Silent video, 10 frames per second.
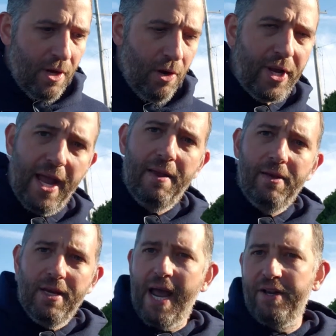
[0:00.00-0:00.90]
Okay,
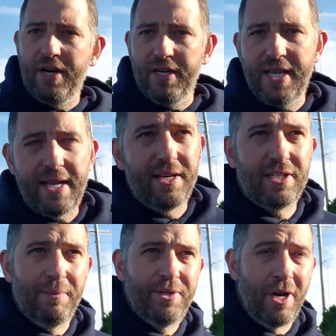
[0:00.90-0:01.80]
now you're going to take an
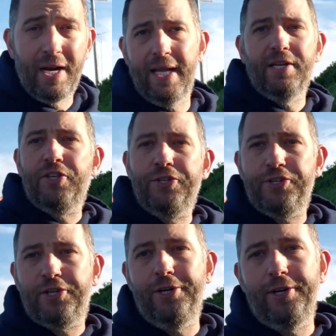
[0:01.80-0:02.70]
assumption. I'm going to get Social
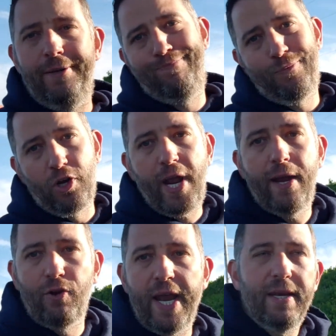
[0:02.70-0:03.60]
Security. Okay,
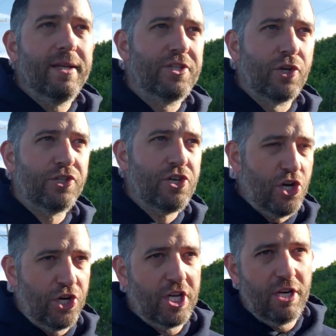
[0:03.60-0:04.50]
great. Is Social
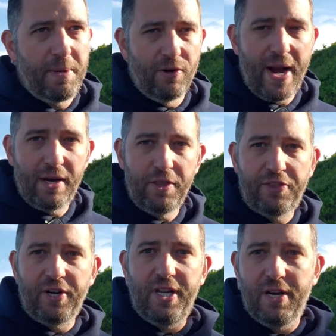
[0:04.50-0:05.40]
Security going to be around in
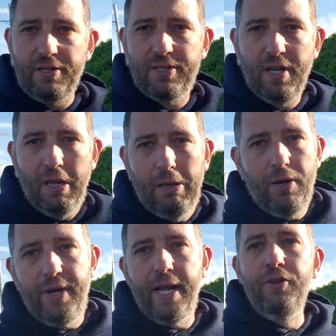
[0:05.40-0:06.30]
30 years?
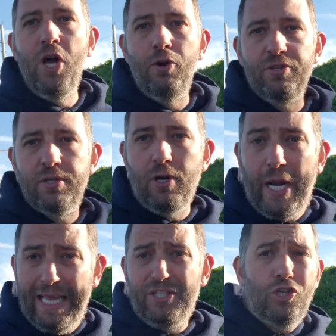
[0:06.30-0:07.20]
Who the hell knows?
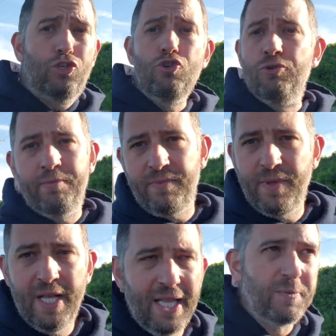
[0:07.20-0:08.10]
Okay, let's assume.
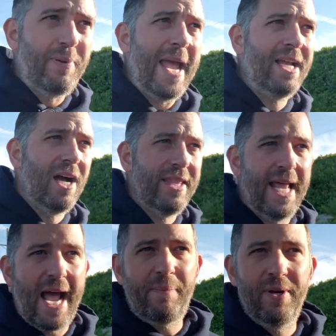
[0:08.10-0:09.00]
Let's bank on
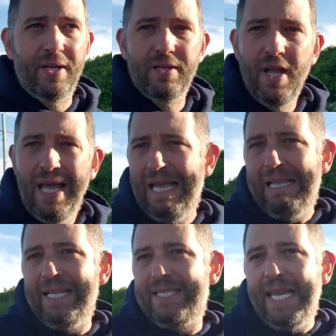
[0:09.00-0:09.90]
that happening.
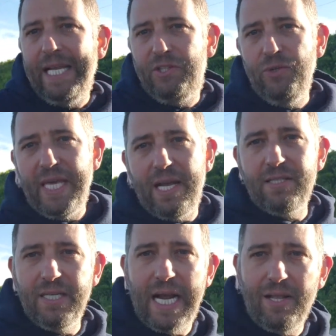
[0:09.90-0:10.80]
Let's say you get
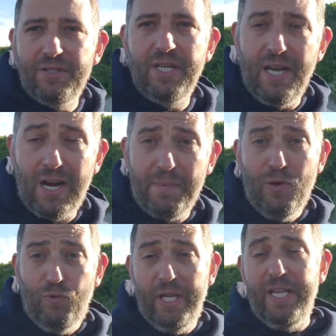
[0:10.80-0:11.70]
$2,000 a year. I'm
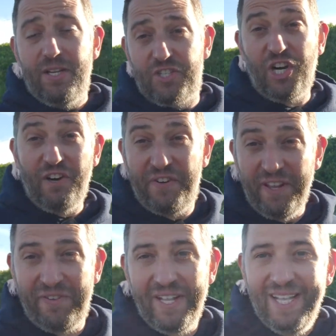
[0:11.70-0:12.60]
being really
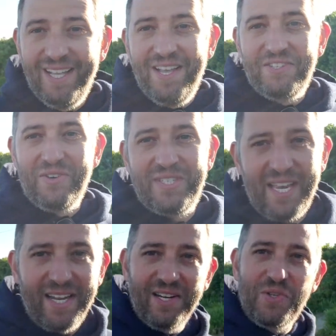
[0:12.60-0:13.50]
conservative. So instead
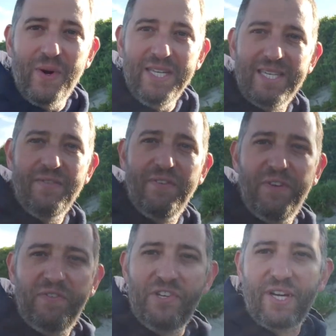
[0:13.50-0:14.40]
of getting
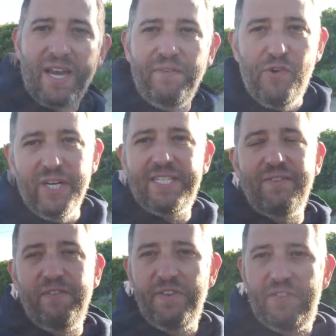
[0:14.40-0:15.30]
$2,750, you're getting
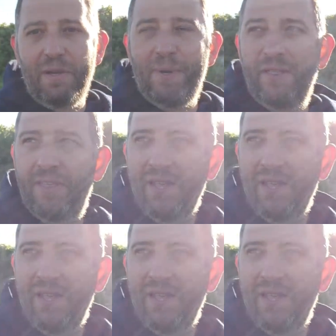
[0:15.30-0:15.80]
$4,750 a month.